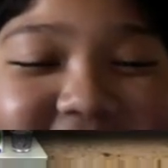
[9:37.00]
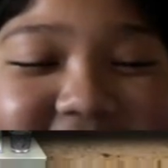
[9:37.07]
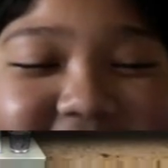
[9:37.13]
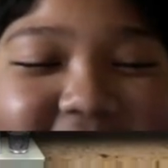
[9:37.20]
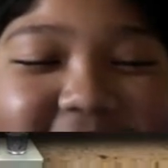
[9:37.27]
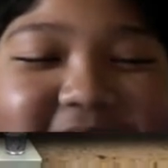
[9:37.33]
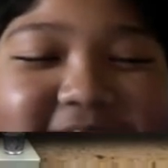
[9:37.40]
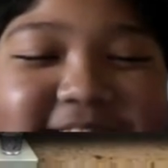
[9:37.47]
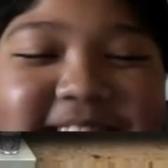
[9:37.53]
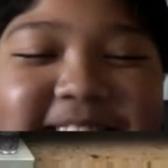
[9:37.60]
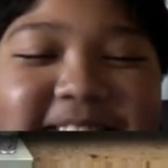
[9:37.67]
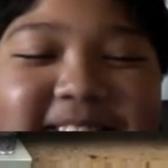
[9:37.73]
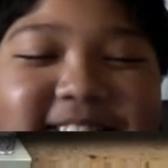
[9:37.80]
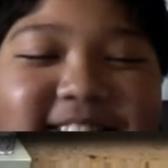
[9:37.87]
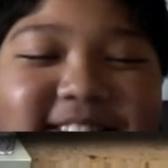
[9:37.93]
there you go,
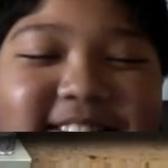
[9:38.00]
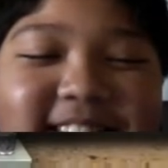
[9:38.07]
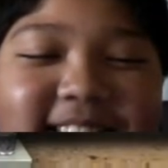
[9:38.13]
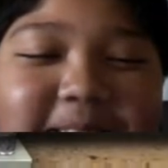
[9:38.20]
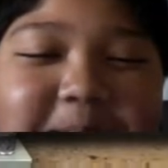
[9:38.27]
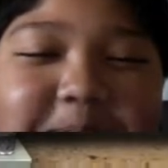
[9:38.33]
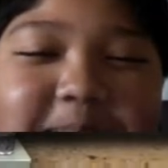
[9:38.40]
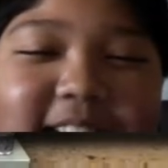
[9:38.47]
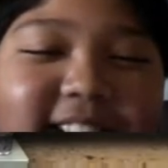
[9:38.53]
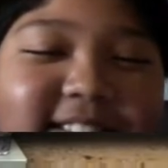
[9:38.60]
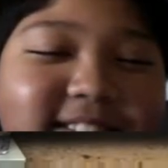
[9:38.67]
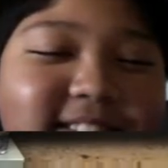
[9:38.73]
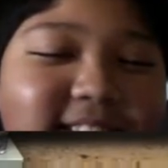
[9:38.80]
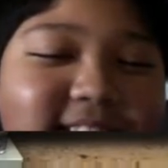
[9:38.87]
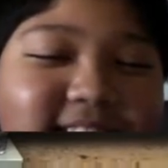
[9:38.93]
Timmy Joe, let's the
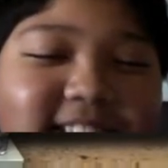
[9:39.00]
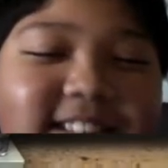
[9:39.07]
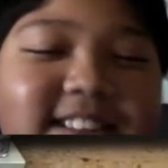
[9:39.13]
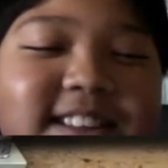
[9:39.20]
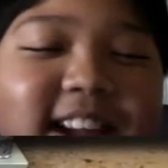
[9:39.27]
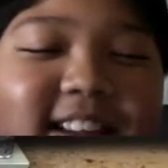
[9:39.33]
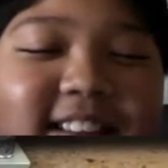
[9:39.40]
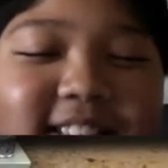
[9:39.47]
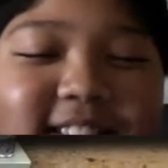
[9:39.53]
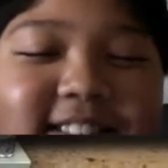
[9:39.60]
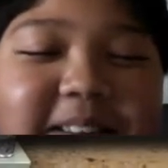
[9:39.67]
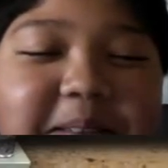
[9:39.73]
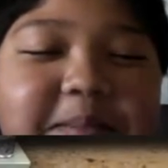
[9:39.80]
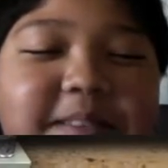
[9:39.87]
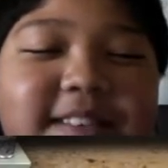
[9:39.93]
battle. There you go,
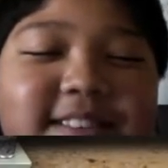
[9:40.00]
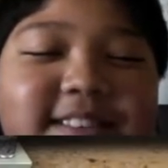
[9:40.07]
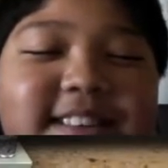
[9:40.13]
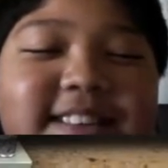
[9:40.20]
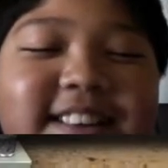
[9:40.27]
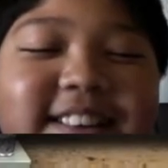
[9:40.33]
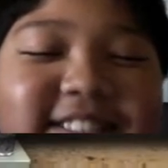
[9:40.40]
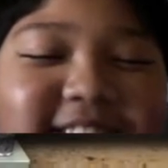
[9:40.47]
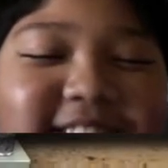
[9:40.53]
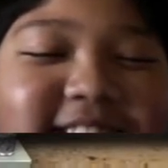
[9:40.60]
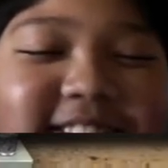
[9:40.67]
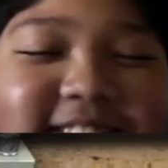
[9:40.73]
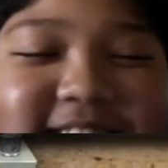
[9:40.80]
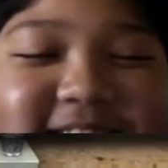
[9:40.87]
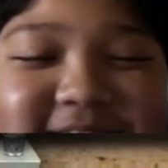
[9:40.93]
Timmy Joe, send out
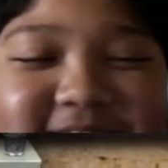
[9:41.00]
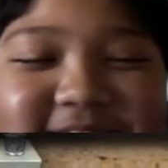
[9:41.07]
Joe.